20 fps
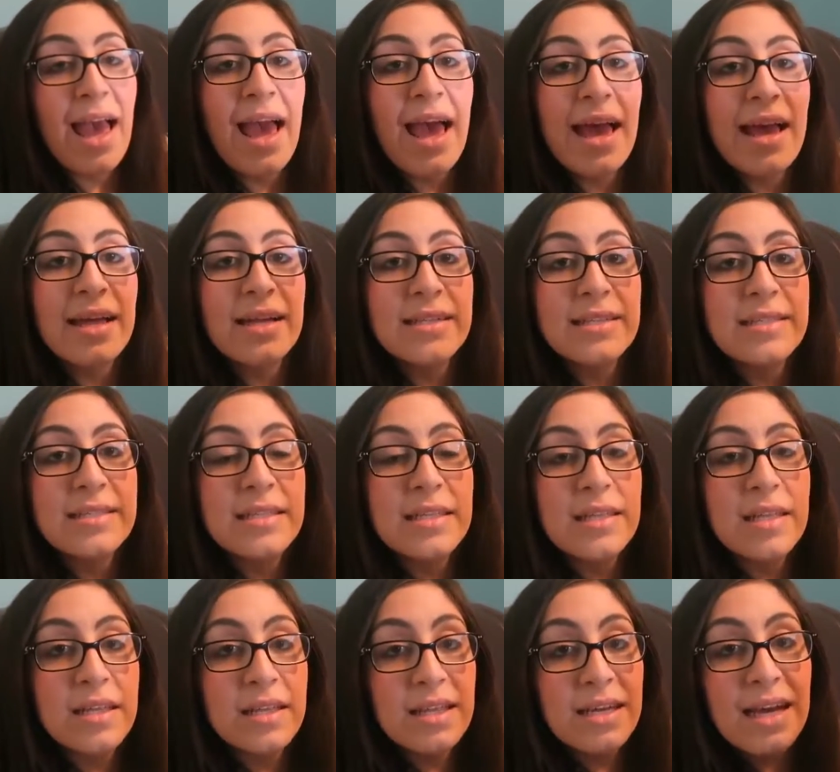and
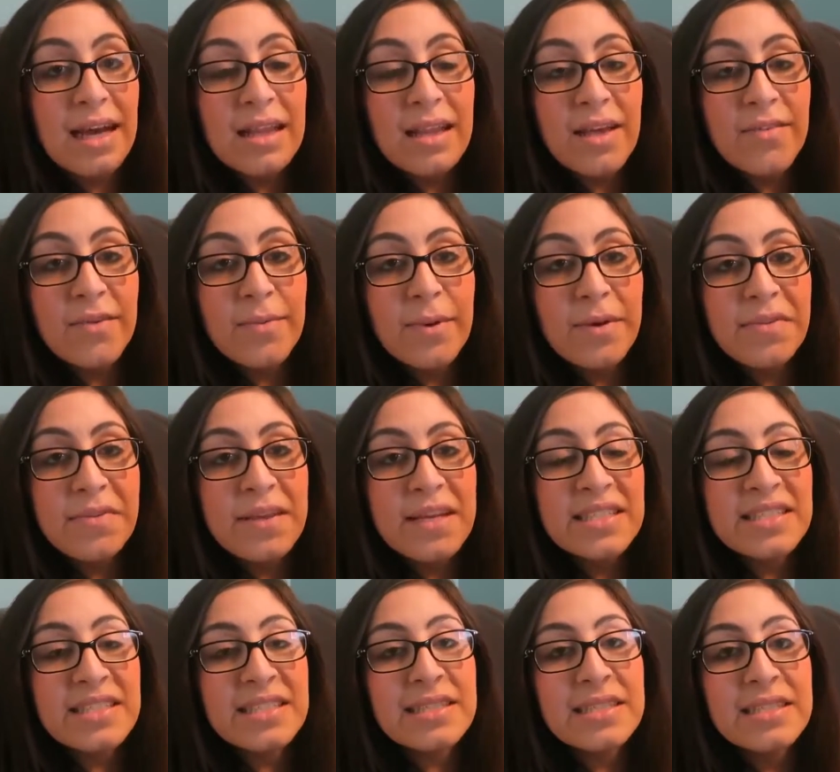the thing I love about
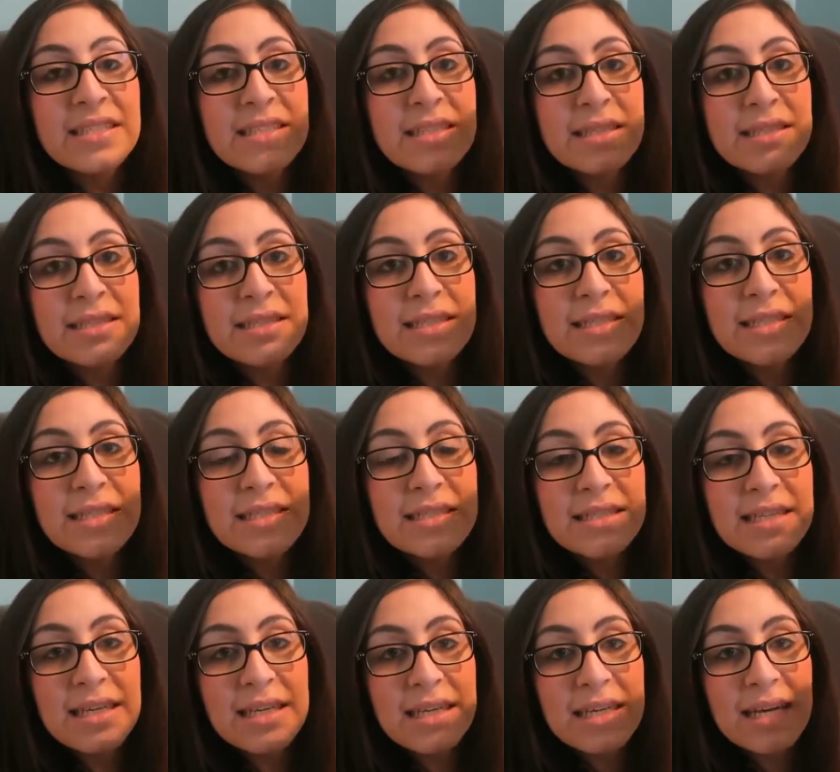this is it doesn't
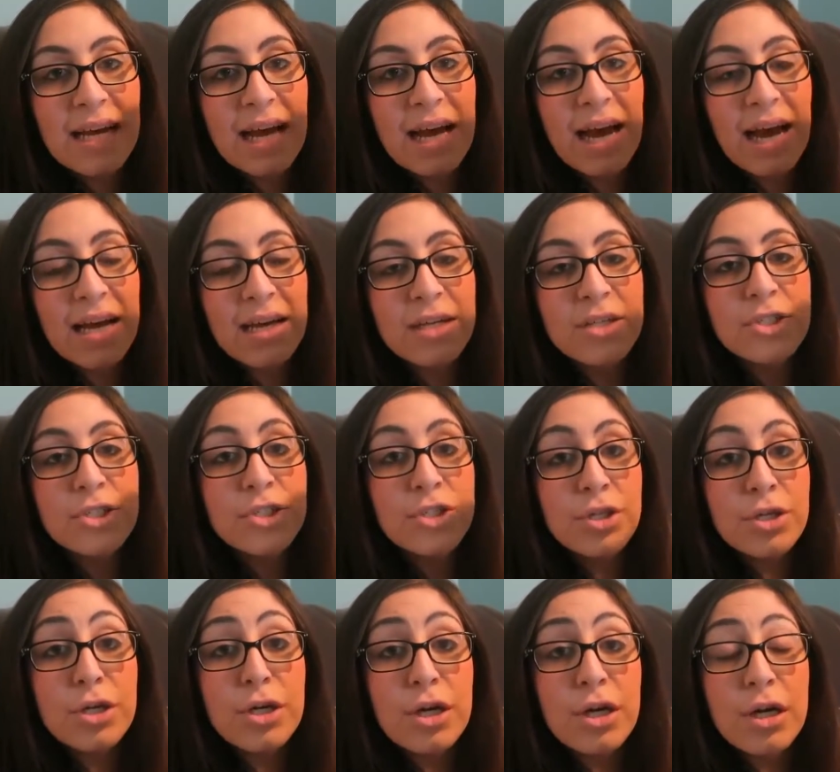contain added
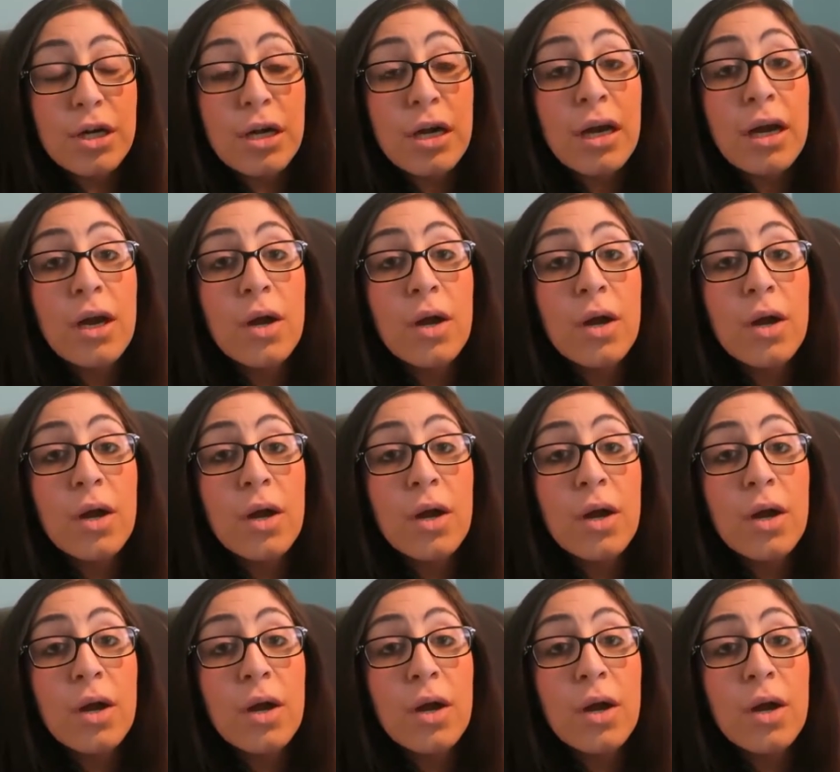sugar,